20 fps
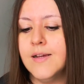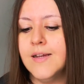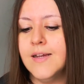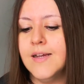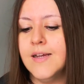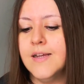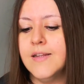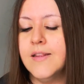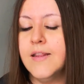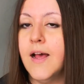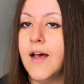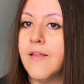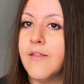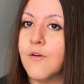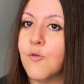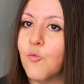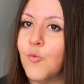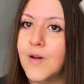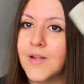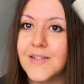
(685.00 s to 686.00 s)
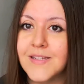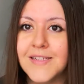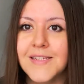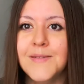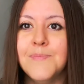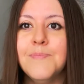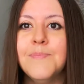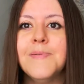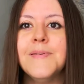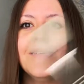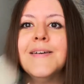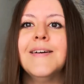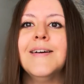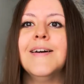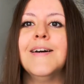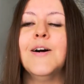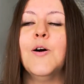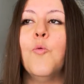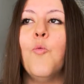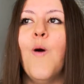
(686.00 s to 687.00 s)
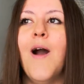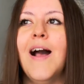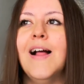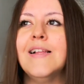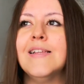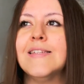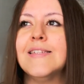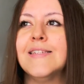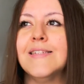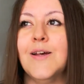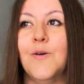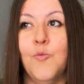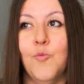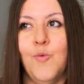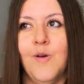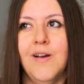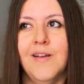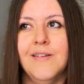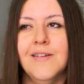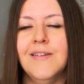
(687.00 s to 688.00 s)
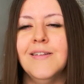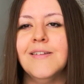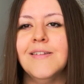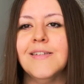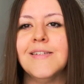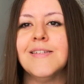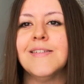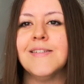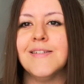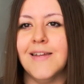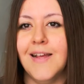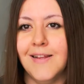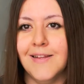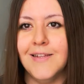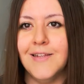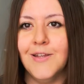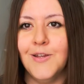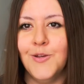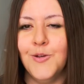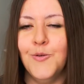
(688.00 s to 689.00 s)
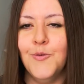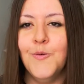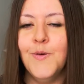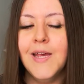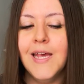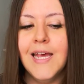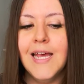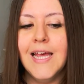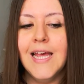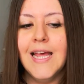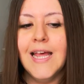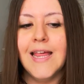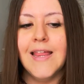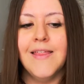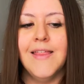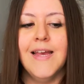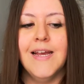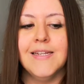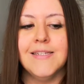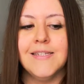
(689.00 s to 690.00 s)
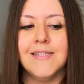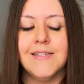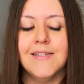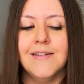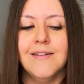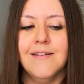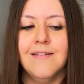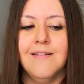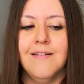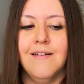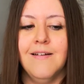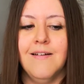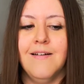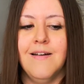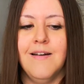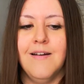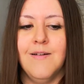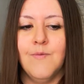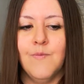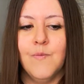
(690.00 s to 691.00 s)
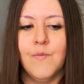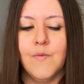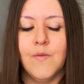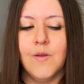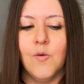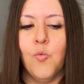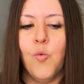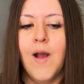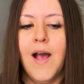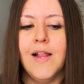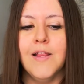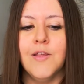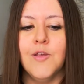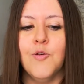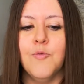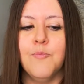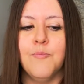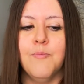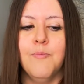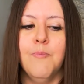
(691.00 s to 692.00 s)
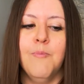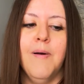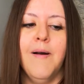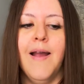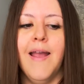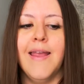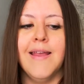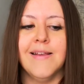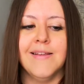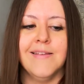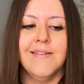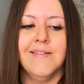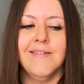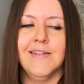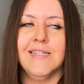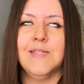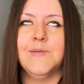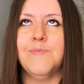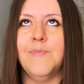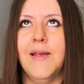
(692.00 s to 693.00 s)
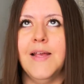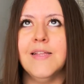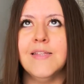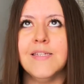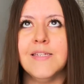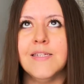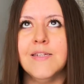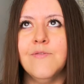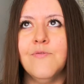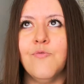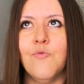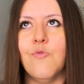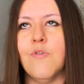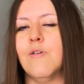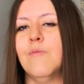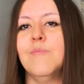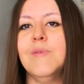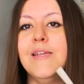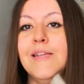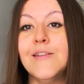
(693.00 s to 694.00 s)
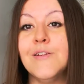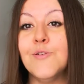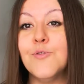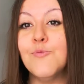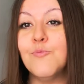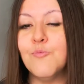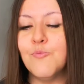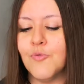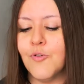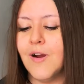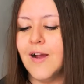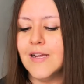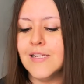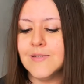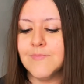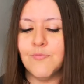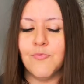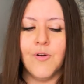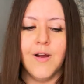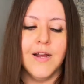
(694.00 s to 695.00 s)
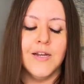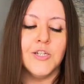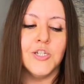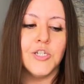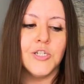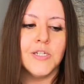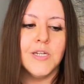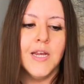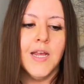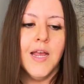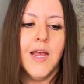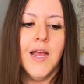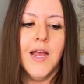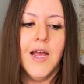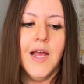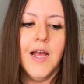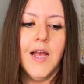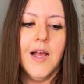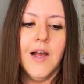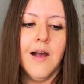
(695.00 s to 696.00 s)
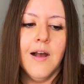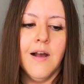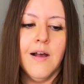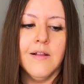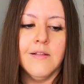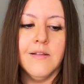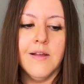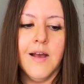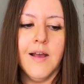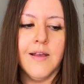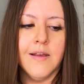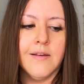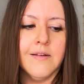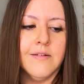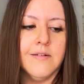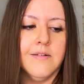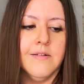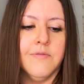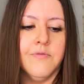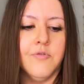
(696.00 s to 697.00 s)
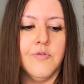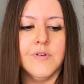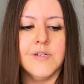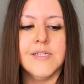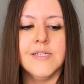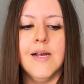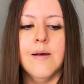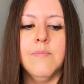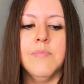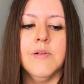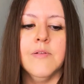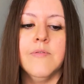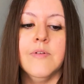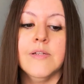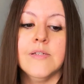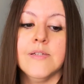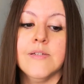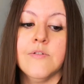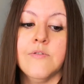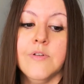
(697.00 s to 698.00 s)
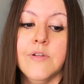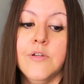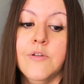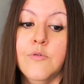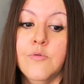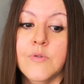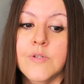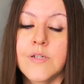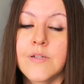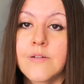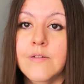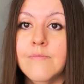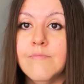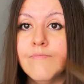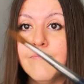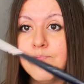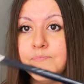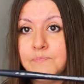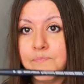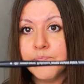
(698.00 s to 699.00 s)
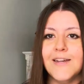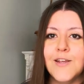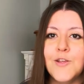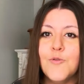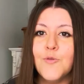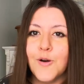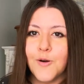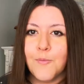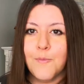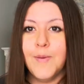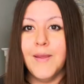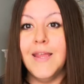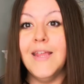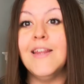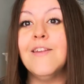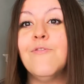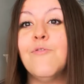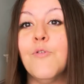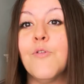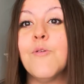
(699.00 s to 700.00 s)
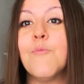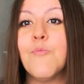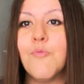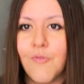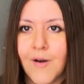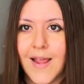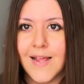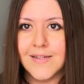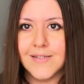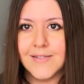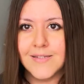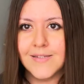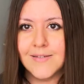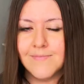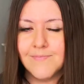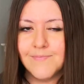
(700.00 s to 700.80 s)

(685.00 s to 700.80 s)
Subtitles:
Another one tip, while someone is telling you that while you're buying expensive or medium price brush, like for example Winsor&Newton, you are paying for the brand.